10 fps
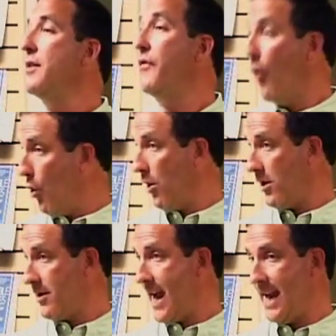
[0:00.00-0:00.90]

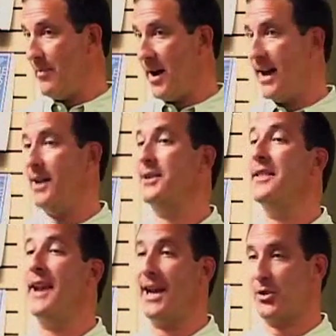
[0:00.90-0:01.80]
four antibodies,
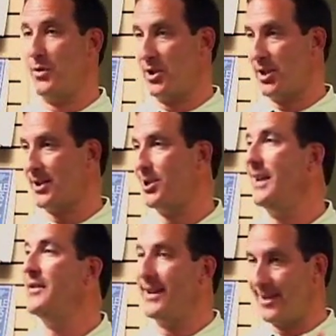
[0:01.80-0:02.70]
then the next one
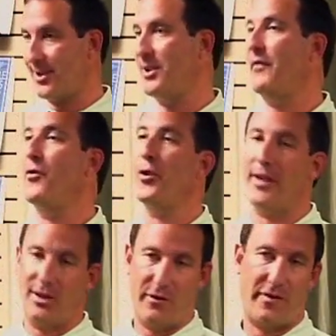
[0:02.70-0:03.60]
16, then 64,
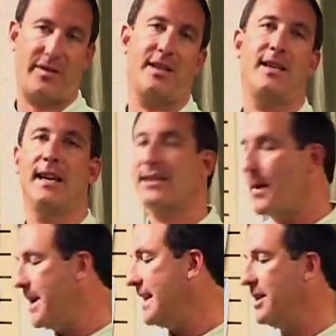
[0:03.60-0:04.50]
then 256.
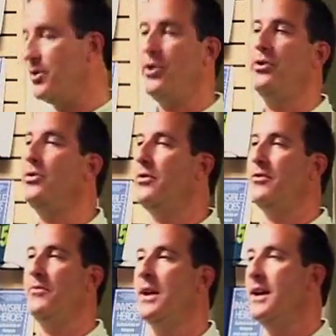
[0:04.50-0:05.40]
I mean, you, you,
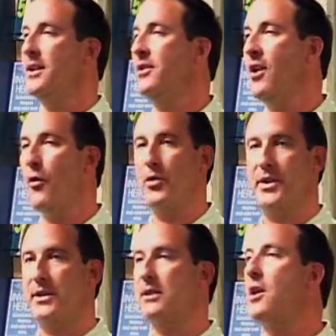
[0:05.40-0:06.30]
you, you know where
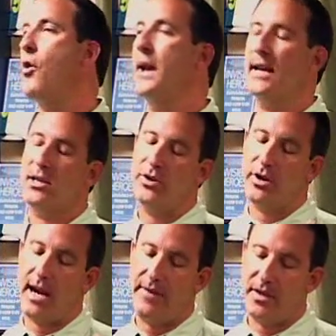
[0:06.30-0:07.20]
this is going. And so
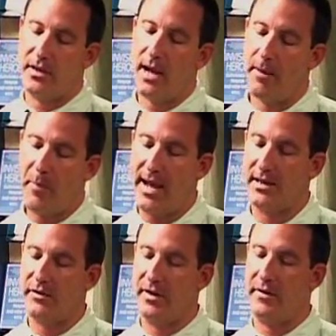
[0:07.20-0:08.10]
you're going to have the same
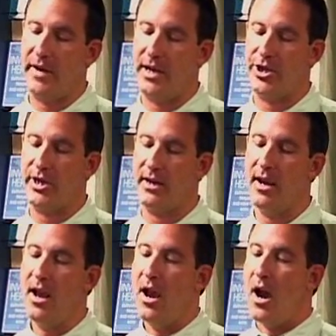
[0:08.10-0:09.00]
pace of innovation
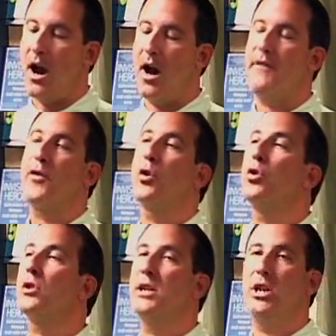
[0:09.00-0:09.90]
uh, for
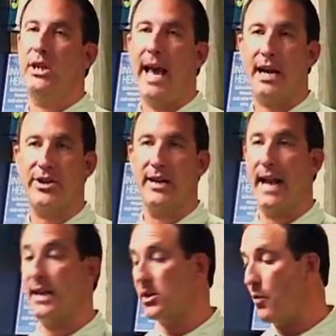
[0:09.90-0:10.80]
early
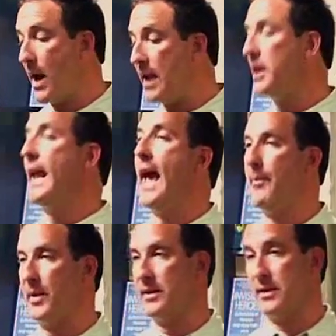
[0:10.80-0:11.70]
detection. And so what I think
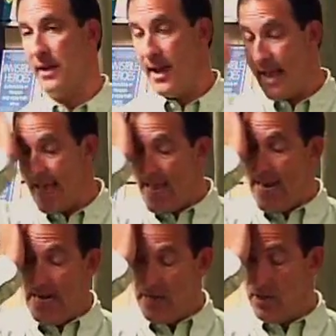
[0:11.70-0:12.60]
happens,
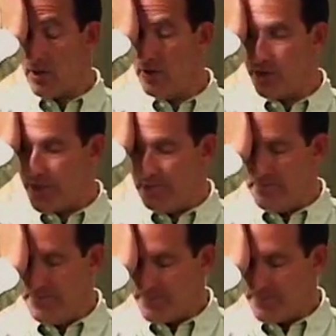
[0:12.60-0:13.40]
in conclusion,